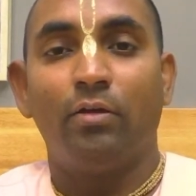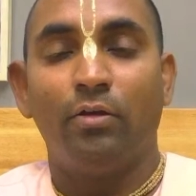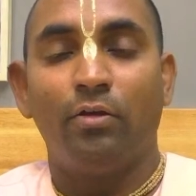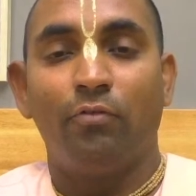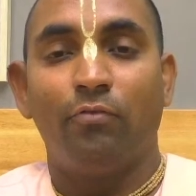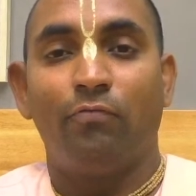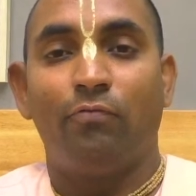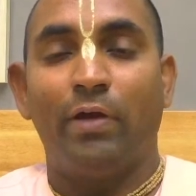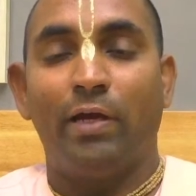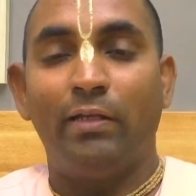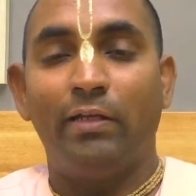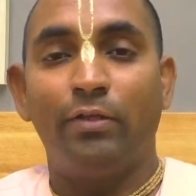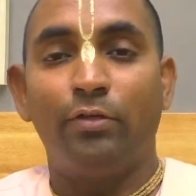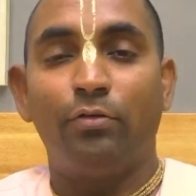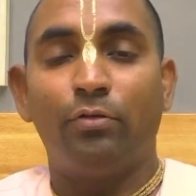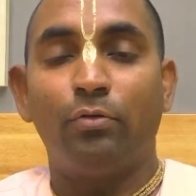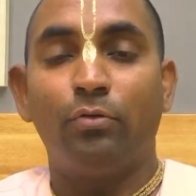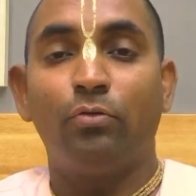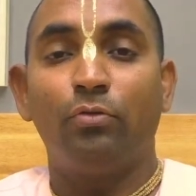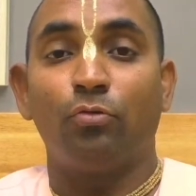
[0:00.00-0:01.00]
fell
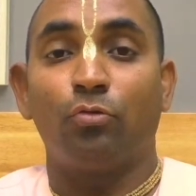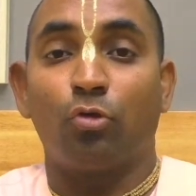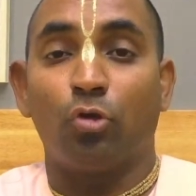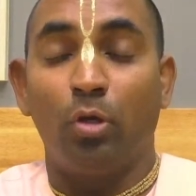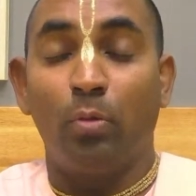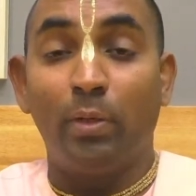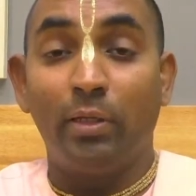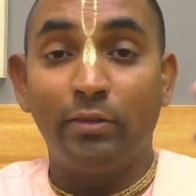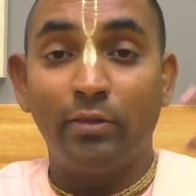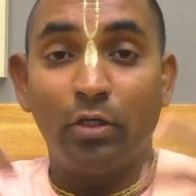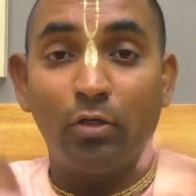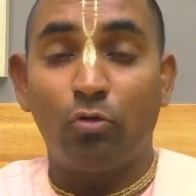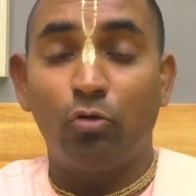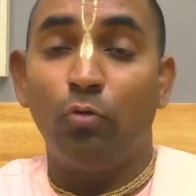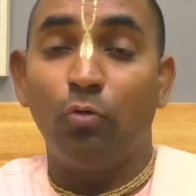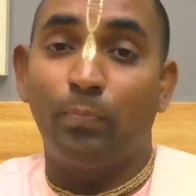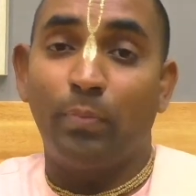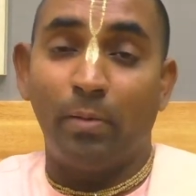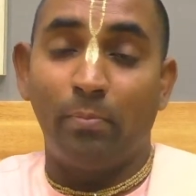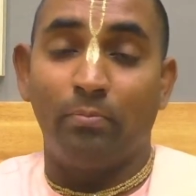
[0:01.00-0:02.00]
into Gruhamanda
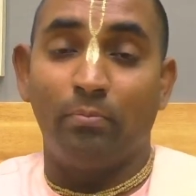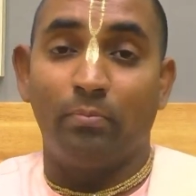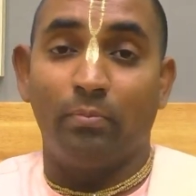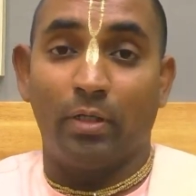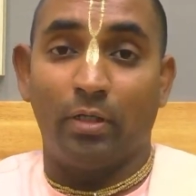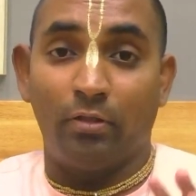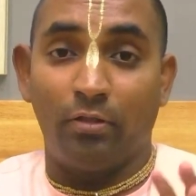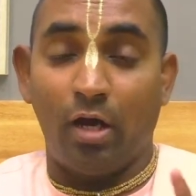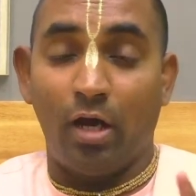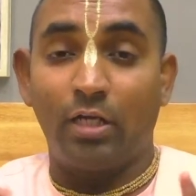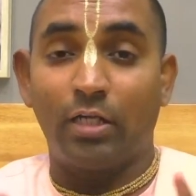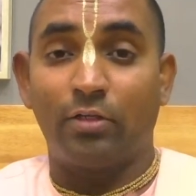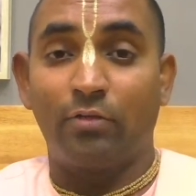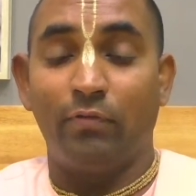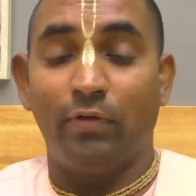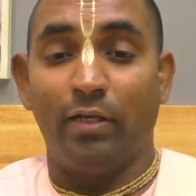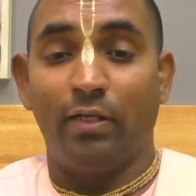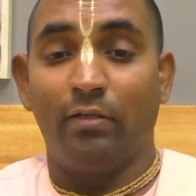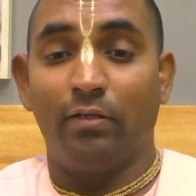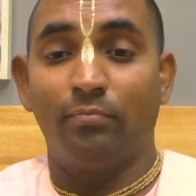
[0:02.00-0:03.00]
Kupam, dark
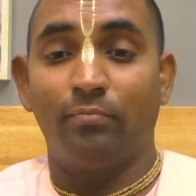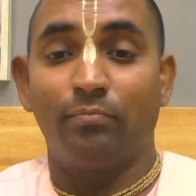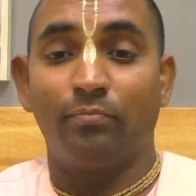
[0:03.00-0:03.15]
well.